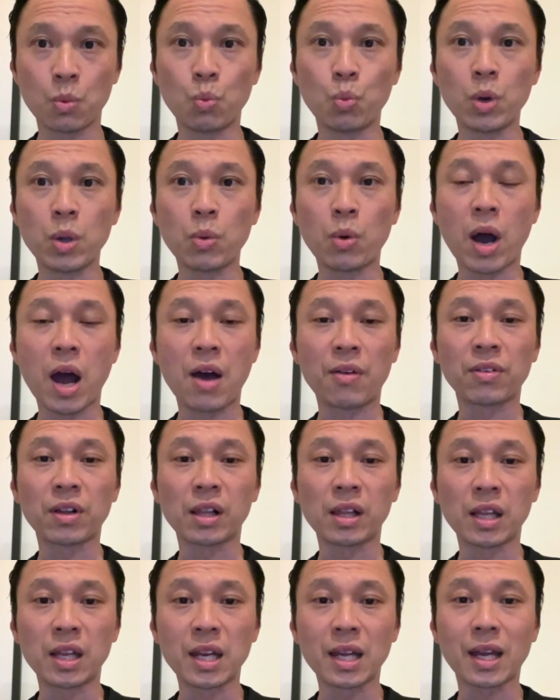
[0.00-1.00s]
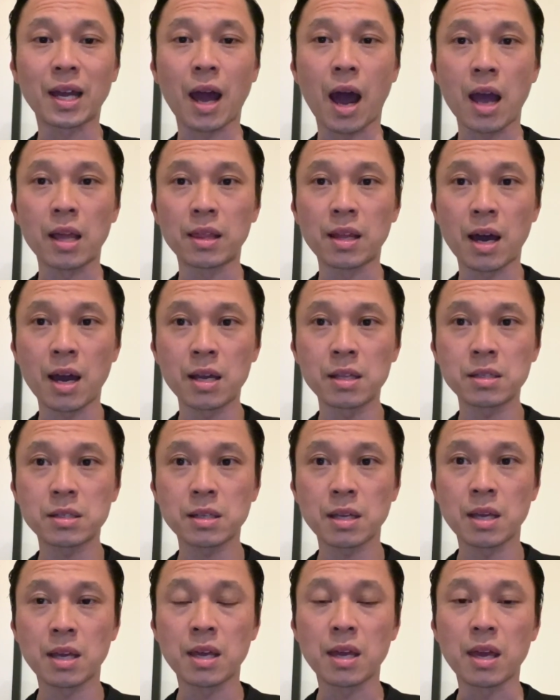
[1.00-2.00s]
we will have clinic
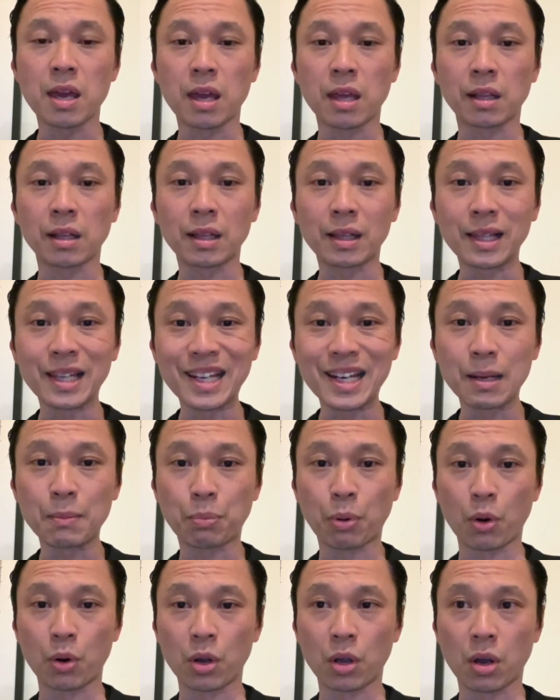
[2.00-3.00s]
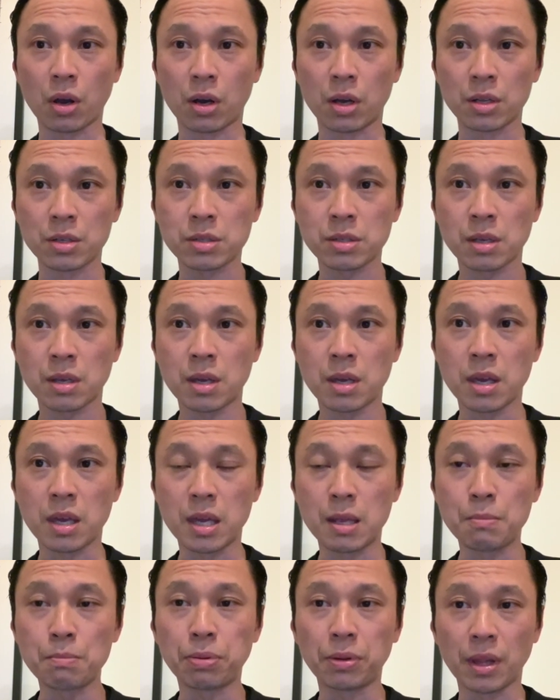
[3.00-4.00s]
guidelines and cleaning protocols
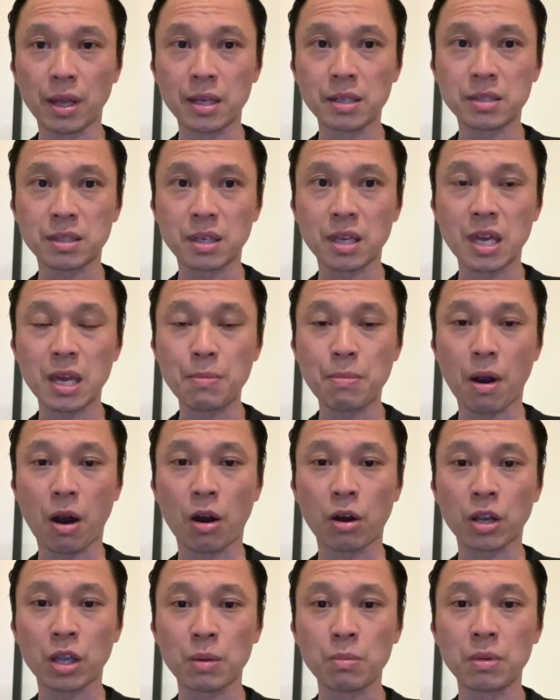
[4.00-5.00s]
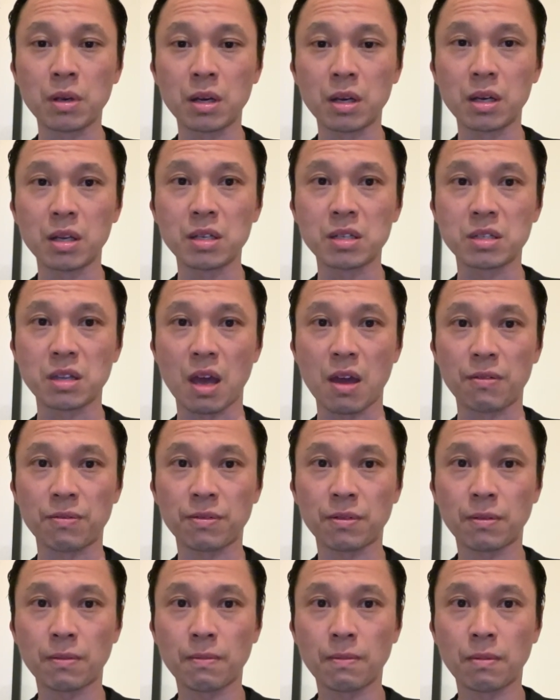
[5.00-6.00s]
in place to keep our community
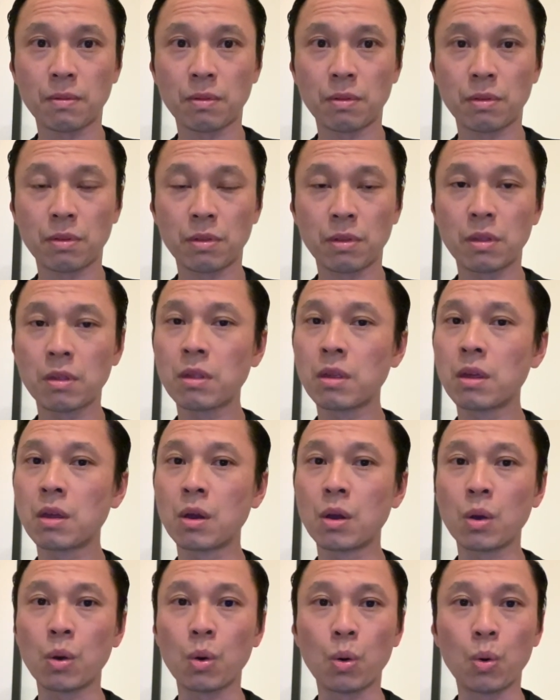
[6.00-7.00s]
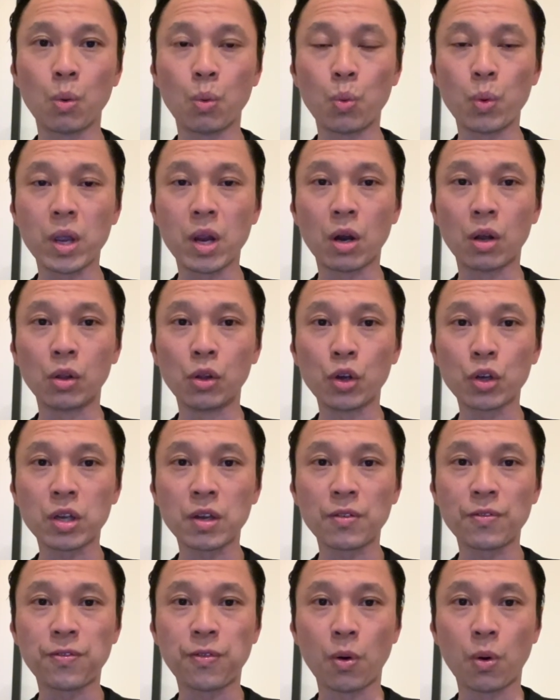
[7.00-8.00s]
safe. We are
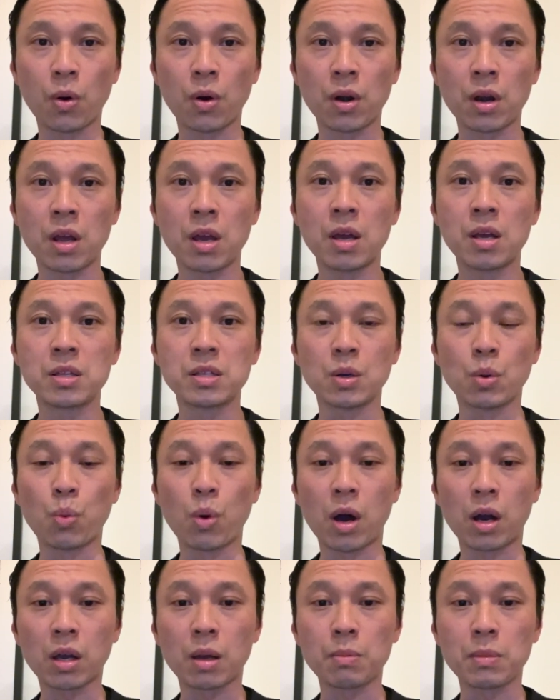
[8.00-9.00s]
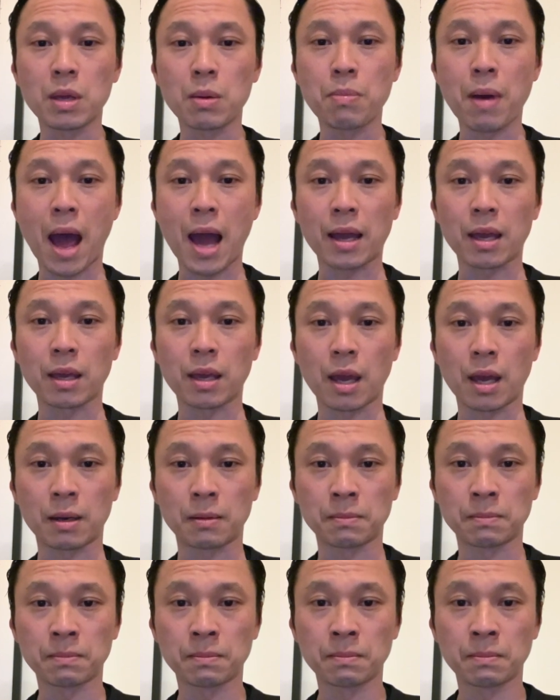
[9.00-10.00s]
looking forward to welcoming you back
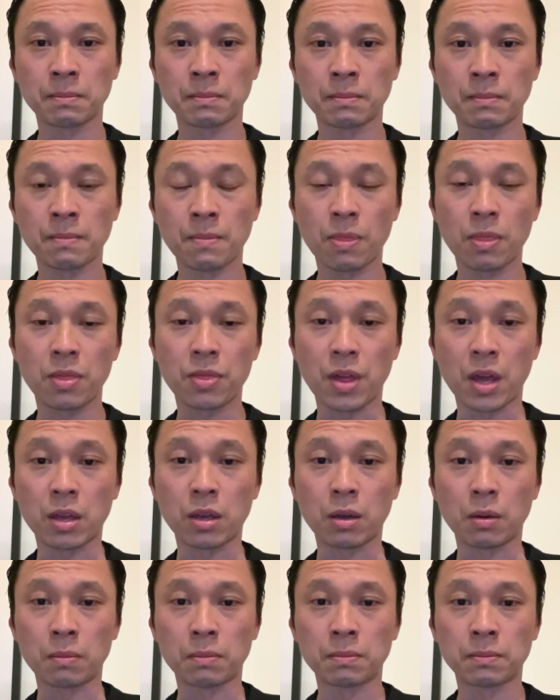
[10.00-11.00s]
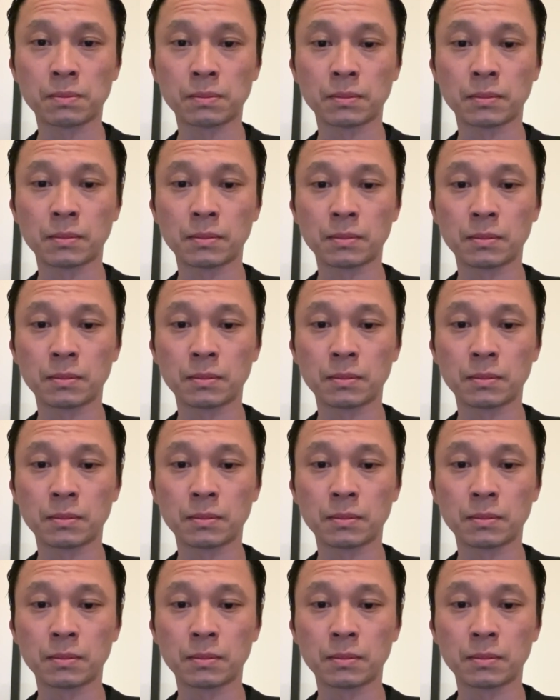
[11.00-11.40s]
again. Thank you.